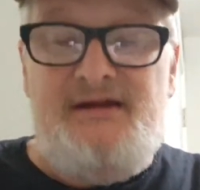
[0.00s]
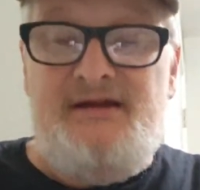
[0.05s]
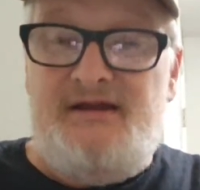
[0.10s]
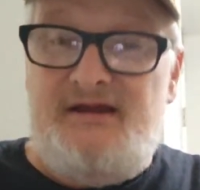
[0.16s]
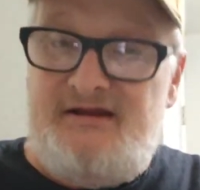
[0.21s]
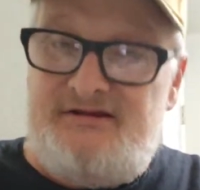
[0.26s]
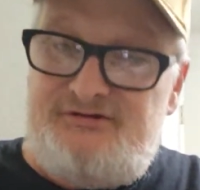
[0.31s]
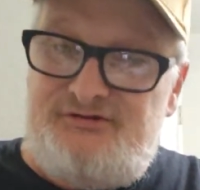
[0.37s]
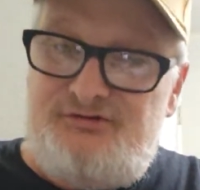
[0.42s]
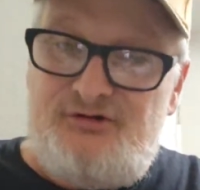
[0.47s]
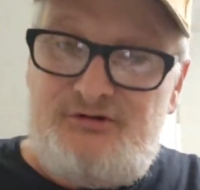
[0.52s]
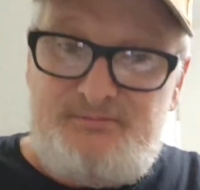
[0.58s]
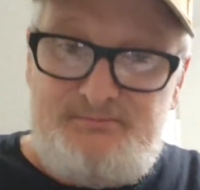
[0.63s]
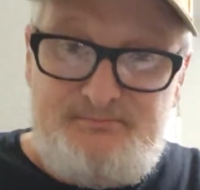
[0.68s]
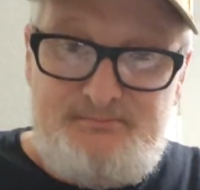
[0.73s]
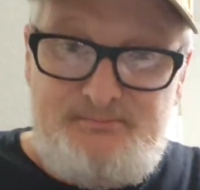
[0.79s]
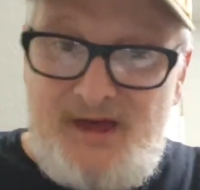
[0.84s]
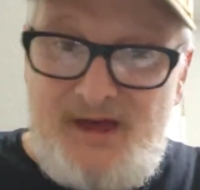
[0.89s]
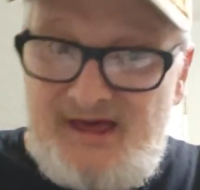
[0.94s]
It took
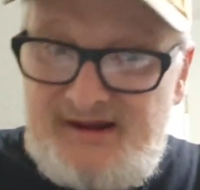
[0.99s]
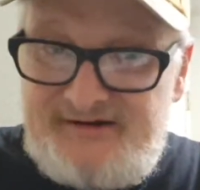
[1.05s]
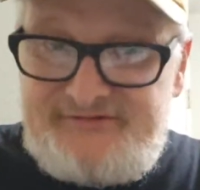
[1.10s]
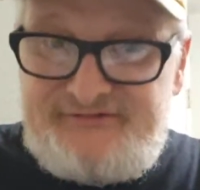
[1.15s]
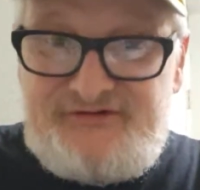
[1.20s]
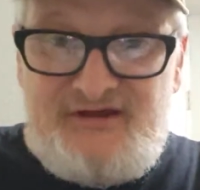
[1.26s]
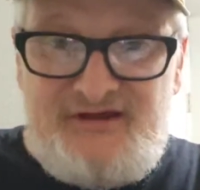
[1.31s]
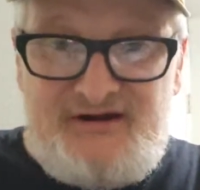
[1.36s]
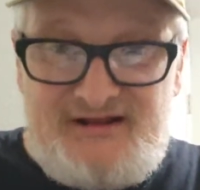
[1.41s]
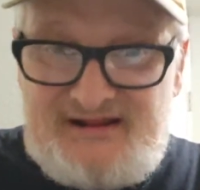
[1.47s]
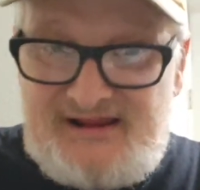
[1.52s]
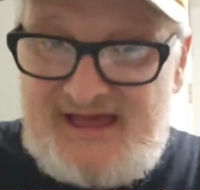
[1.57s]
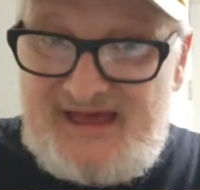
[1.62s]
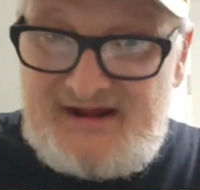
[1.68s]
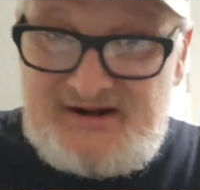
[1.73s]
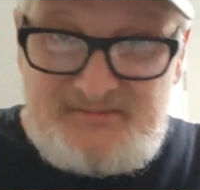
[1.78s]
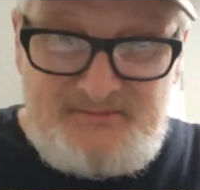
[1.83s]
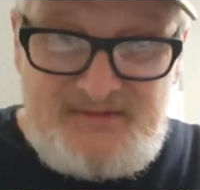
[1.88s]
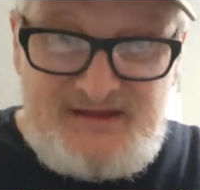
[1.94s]
medicine, a
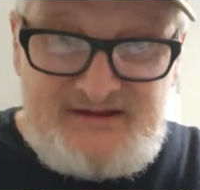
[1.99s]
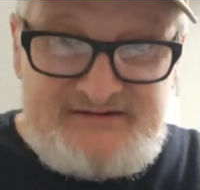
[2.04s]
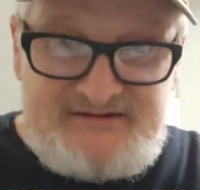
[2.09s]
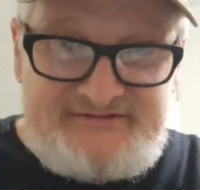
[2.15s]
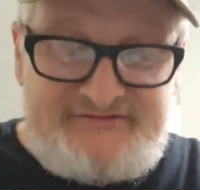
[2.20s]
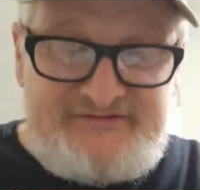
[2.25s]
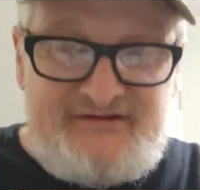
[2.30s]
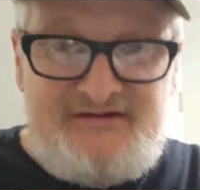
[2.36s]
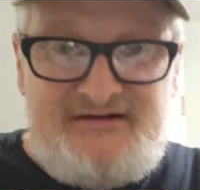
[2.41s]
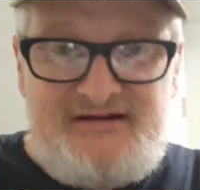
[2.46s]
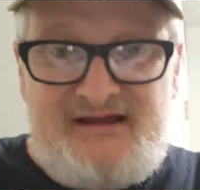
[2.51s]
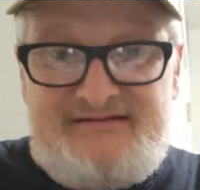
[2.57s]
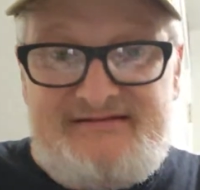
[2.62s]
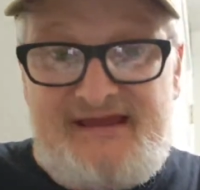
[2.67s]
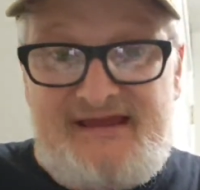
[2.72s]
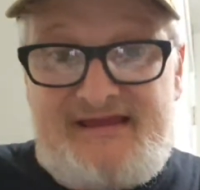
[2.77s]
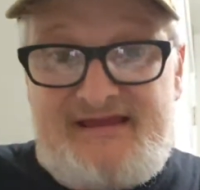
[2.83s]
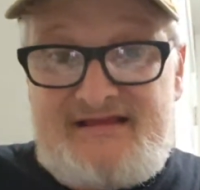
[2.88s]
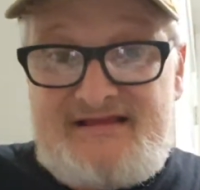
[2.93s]
lot of medicine. I
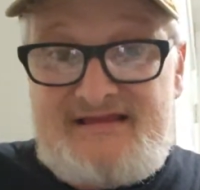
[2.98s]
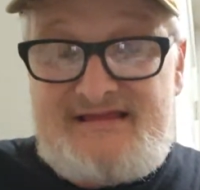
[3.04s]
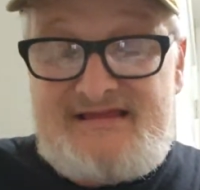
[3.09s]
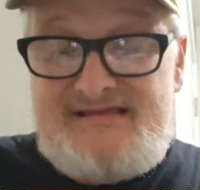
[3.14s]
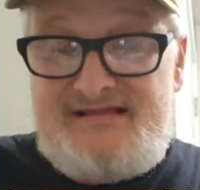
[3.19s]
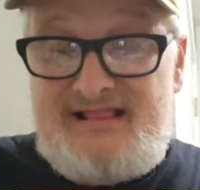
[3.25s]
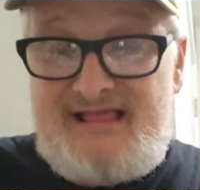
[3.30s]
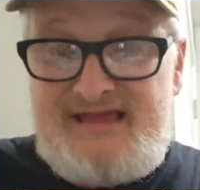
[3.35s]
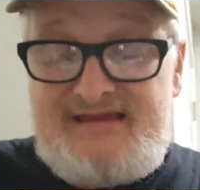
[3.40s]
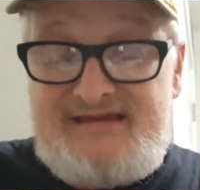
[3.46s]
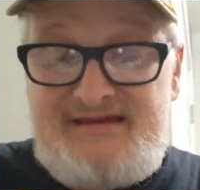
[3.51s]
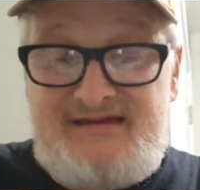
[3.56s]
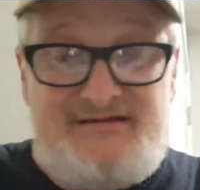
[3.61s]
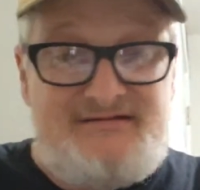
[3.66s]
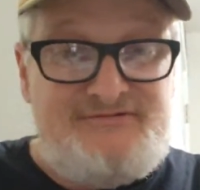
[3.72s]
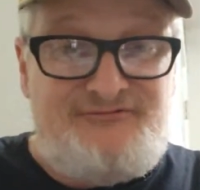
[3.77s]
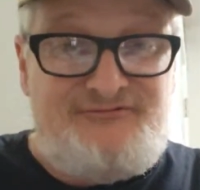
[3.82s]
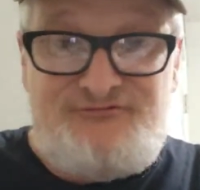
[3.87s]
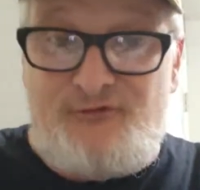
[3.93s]
take like
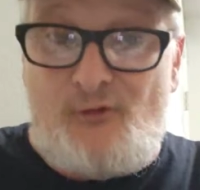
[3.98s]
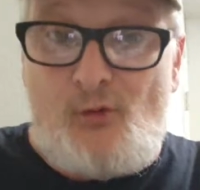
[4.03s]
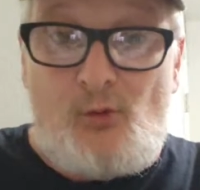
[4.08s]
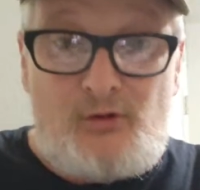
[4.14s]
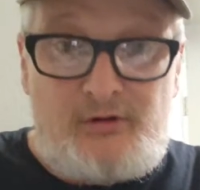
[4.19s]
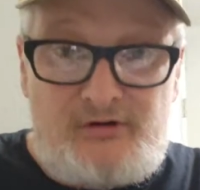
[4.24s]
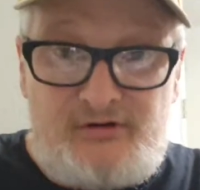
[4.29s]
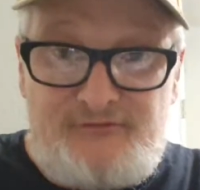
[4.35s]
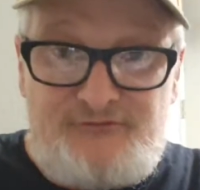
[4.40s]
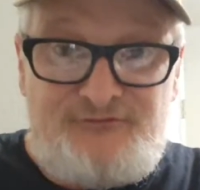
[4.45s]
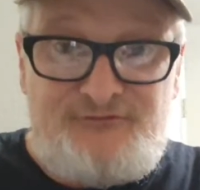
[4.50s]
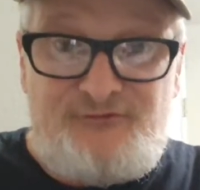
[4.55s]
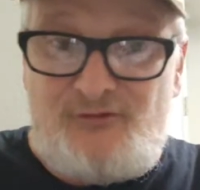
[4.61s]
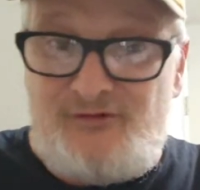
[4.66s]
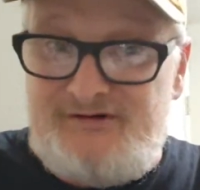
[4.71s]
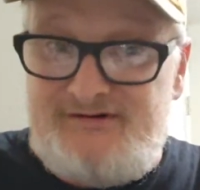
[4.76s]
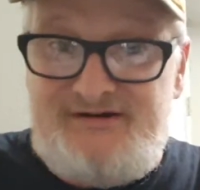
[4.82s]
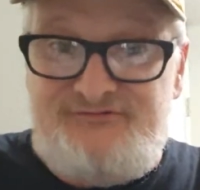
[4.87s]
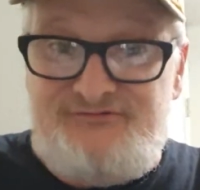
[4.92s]
four
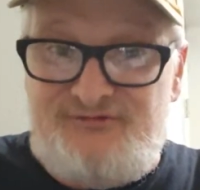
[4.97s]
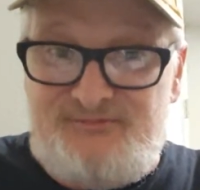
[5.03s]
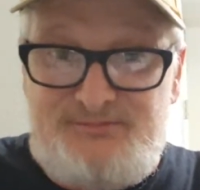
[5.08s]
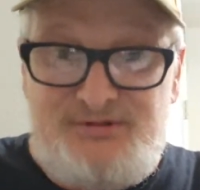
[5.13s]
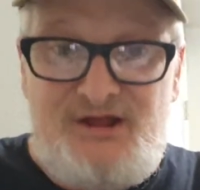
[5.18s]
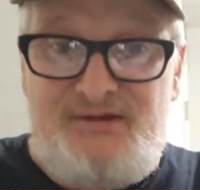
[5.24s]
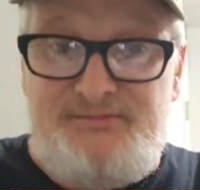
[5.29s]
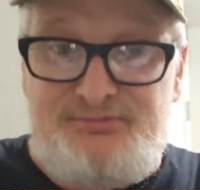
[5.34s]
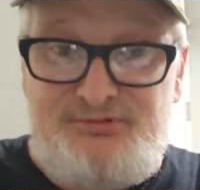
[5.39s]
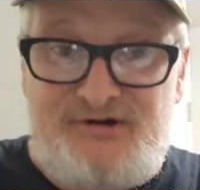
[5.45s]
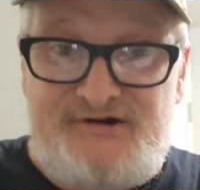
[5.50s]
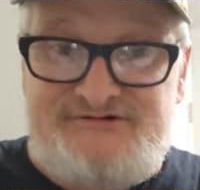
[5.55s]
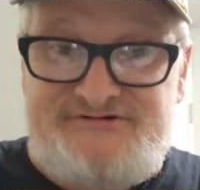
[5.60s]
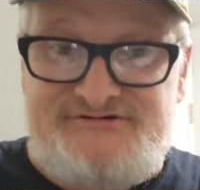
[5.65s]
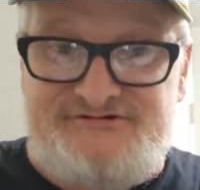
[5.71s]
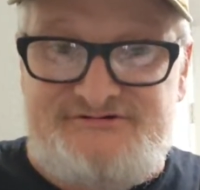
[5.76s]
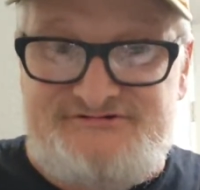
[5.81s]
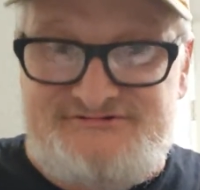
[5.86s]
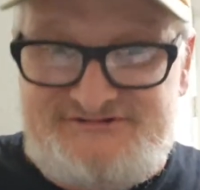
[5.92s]
different blood
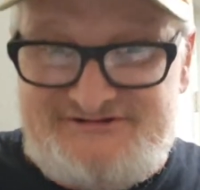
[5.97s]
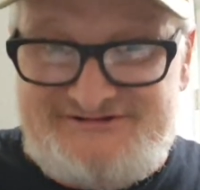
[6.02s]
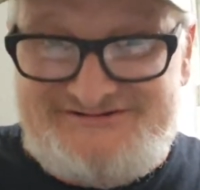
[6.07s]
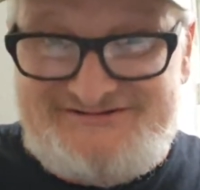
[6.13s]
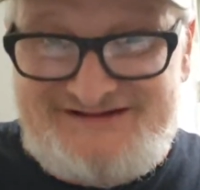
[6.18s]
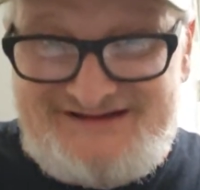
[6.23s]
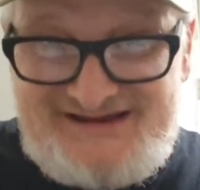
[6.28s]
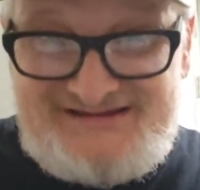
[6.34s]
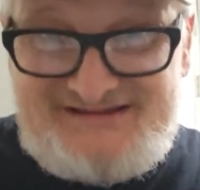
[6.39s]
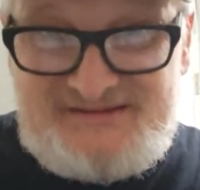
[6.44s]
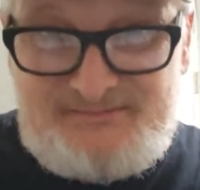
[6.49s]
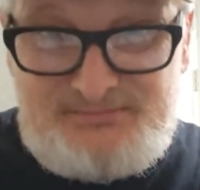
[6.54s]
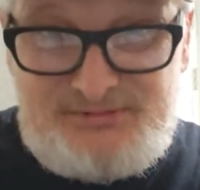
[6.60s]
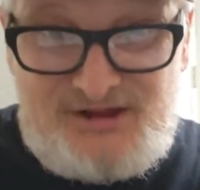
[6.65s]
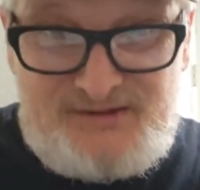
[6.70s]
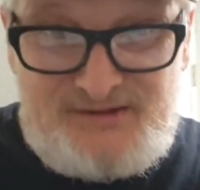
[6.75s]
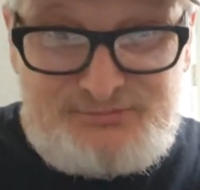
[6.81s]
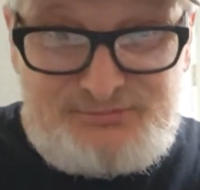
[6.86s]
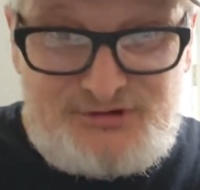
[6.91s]
pressures just to get the
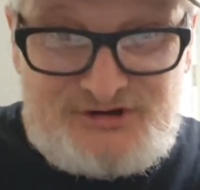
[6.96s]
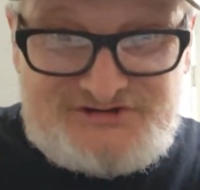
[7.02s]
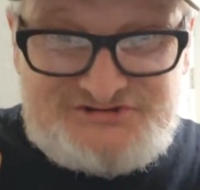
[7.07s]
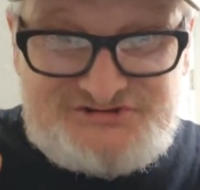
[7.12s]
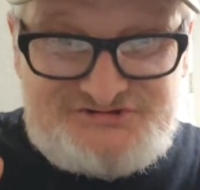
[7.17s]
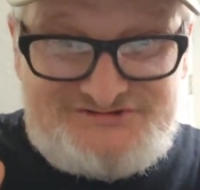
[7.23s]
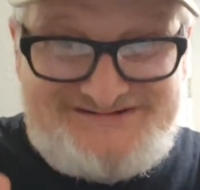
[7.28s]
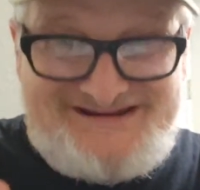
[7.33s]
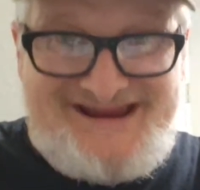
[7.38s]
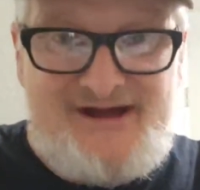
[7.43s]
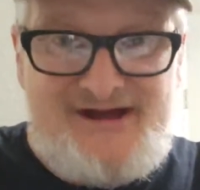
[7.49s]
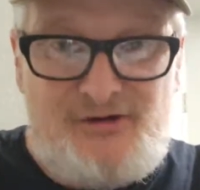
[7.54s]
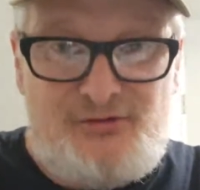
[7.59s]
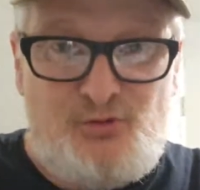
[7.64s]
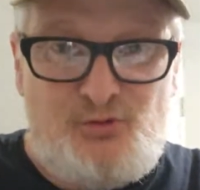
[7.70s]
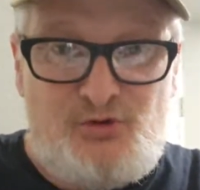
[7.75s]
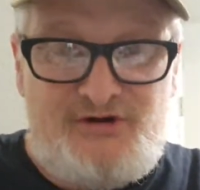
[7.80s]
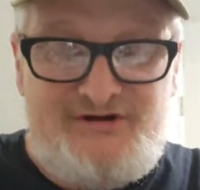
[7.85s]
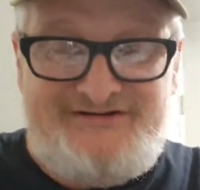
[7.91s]
blood pressure
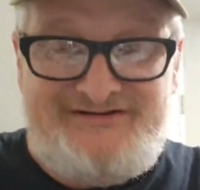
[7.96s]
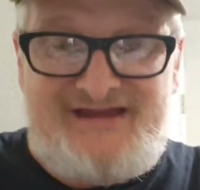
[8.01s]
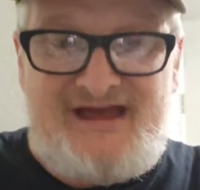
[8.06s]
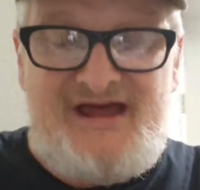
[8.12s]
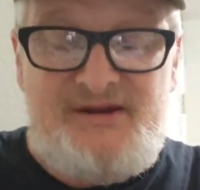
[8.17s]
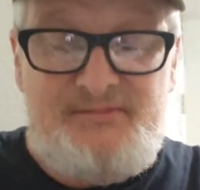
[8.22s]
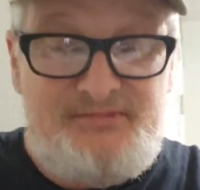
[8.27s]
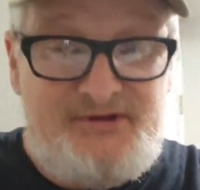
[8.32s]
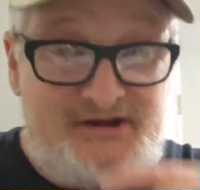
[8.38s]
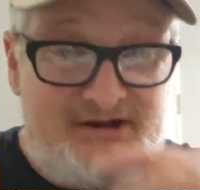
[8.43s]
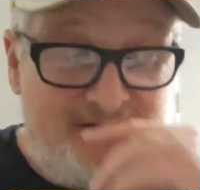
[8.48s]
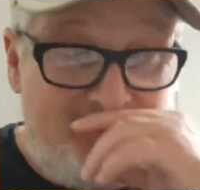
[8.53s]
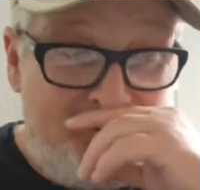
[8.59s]
down where it's got to be.